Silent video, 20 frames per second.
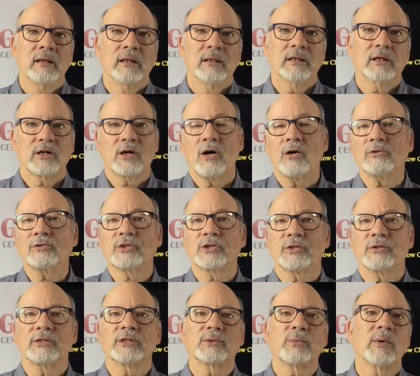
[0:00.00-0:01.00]
The
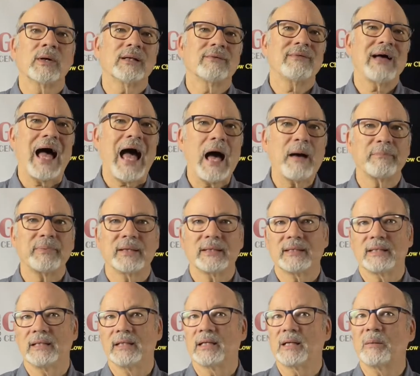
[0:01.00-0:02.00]
culture is one of
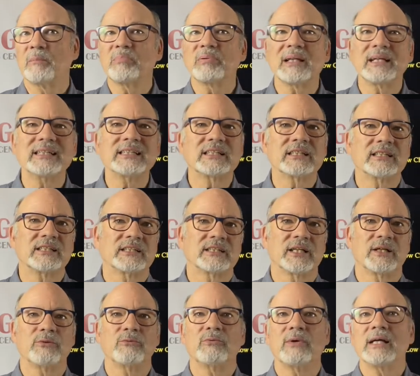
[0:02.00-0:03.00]
apathy,
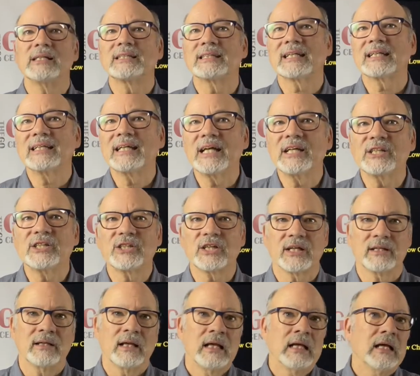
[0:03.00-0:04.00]
complacency,
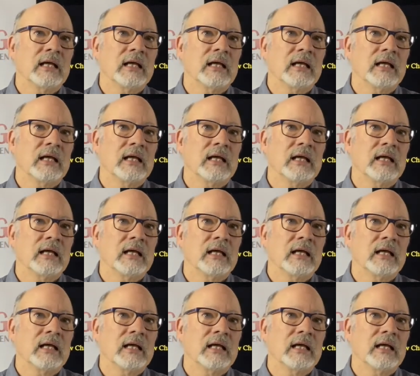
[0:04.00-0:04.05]
resignation,